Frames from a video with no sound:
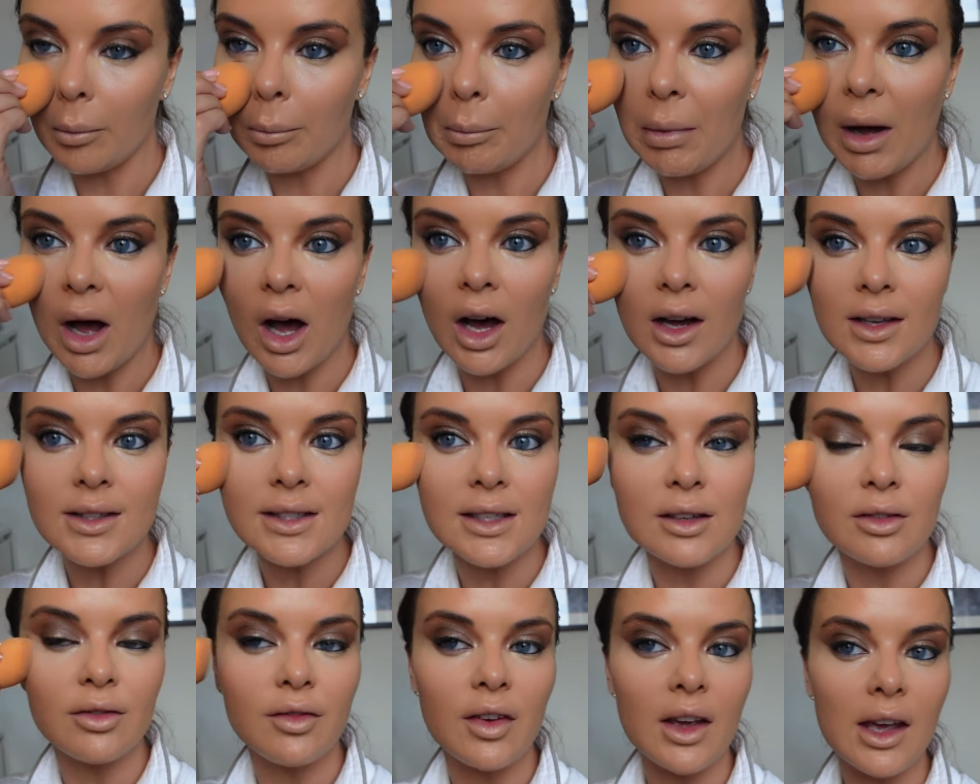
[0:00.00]

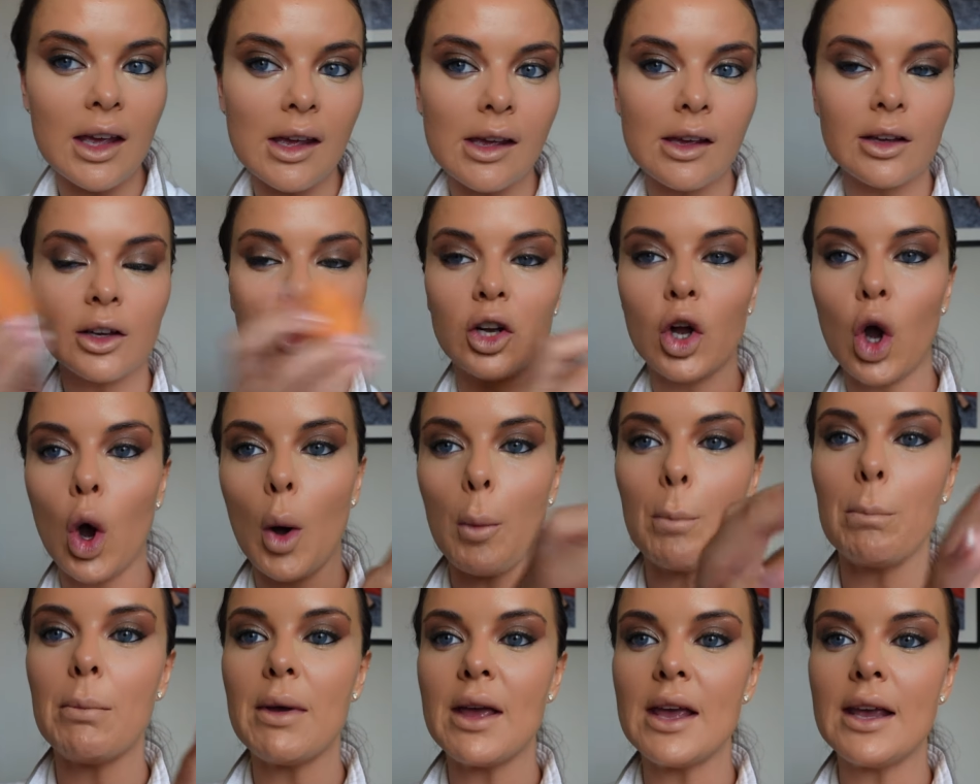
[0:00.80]
Party feet,
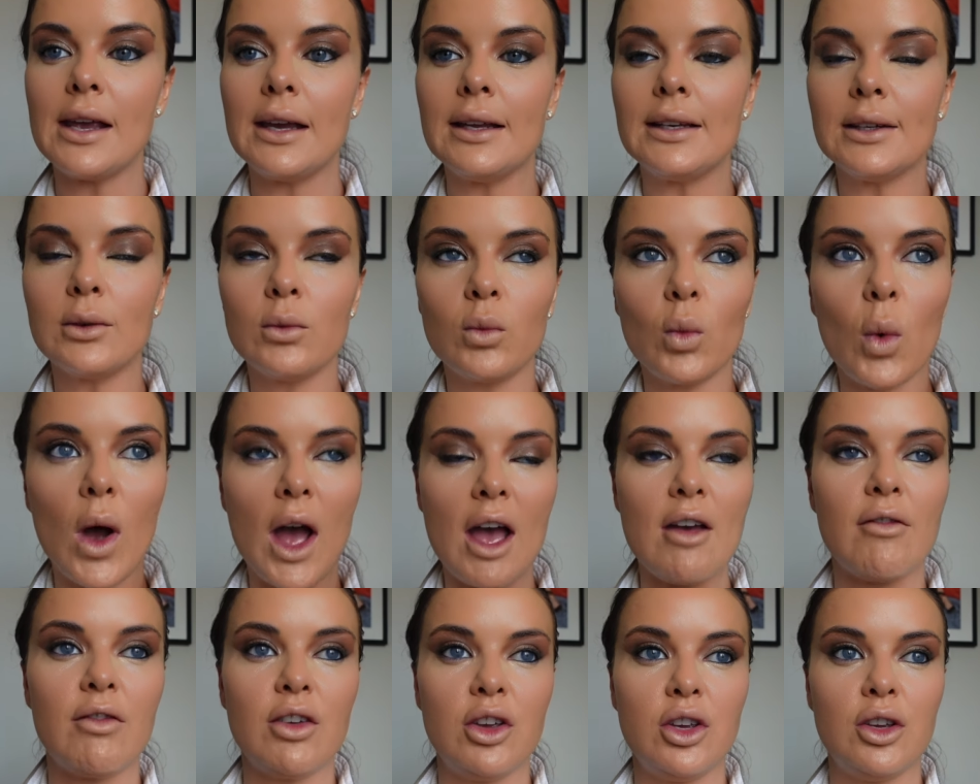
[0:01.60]
compied,
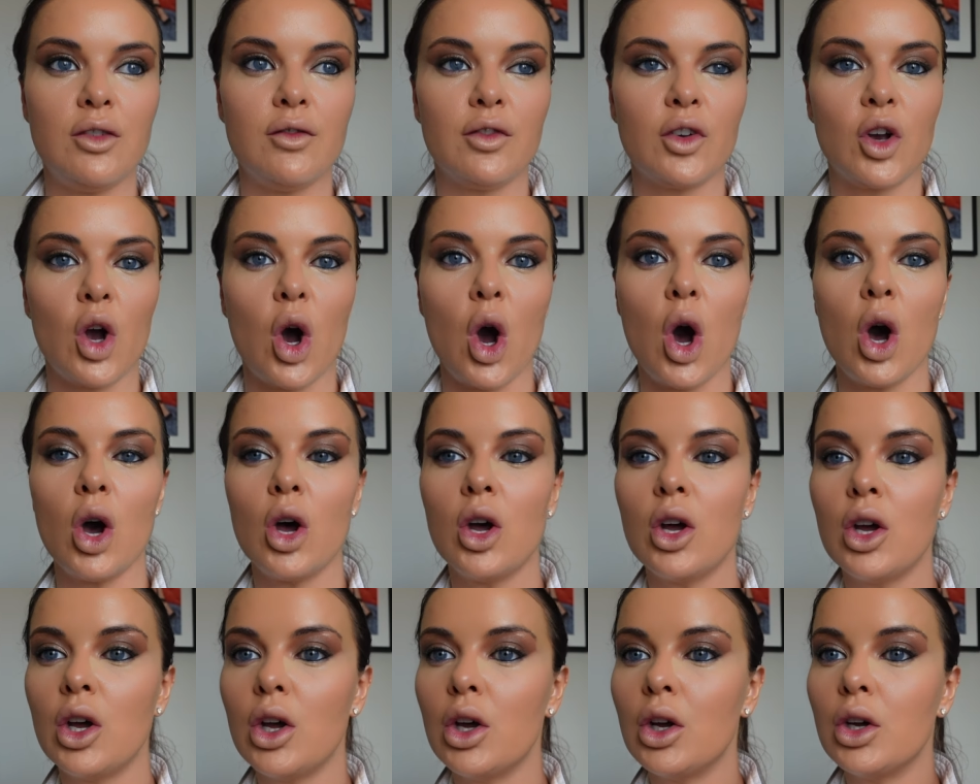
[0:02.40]
whatever you've
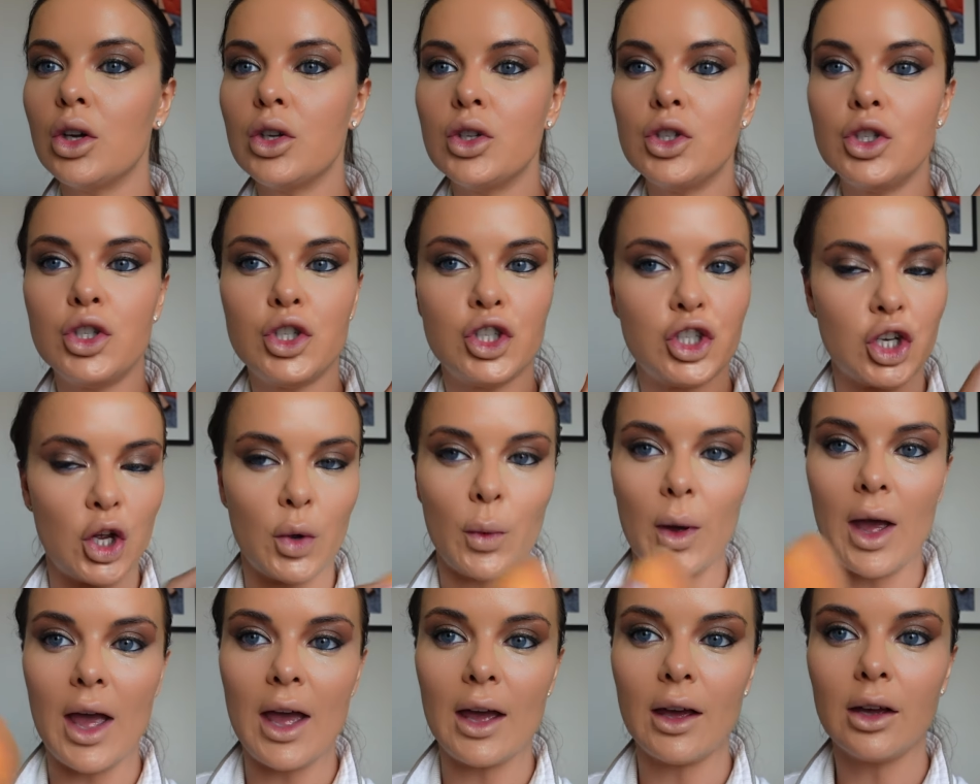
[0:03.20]
got,
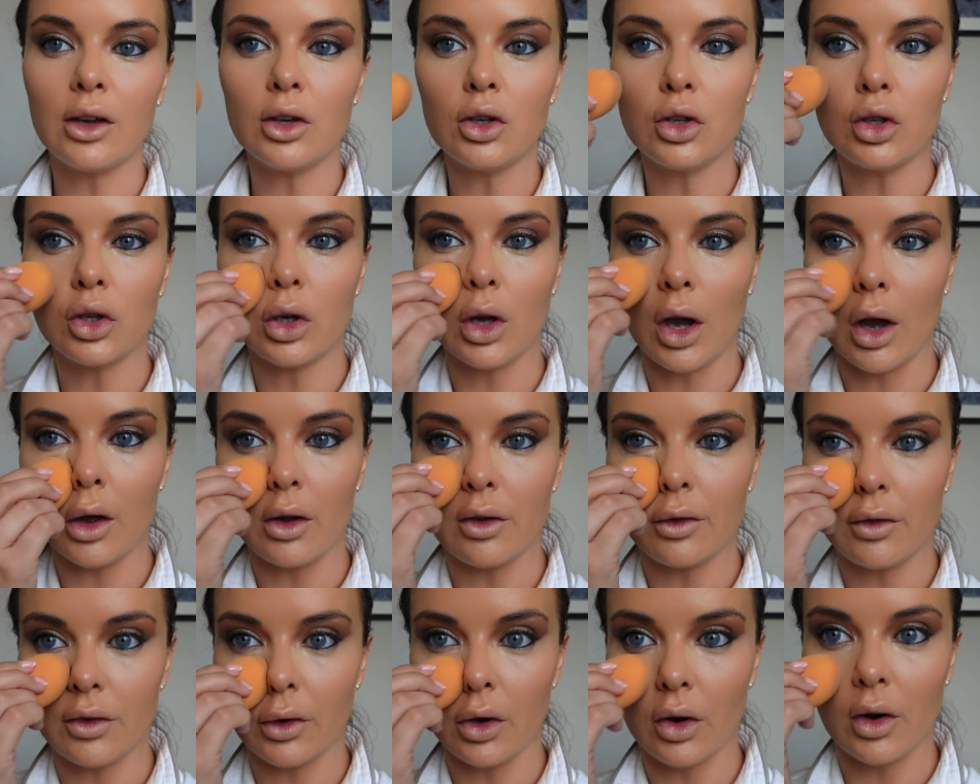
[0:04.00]
do it.
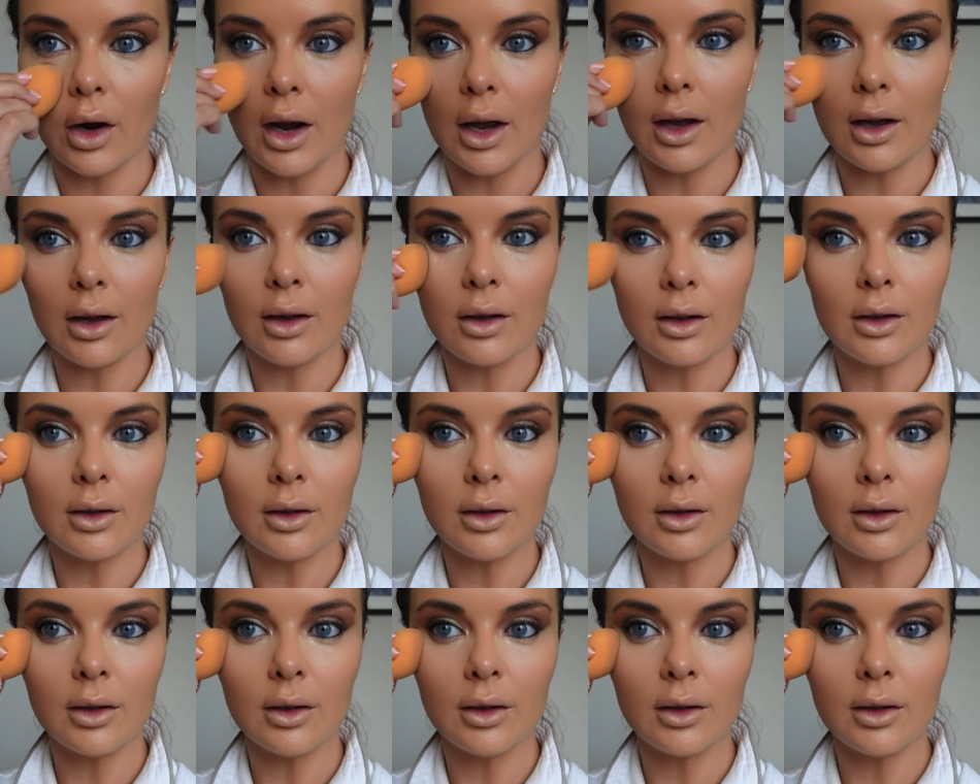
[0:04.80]
Go for it.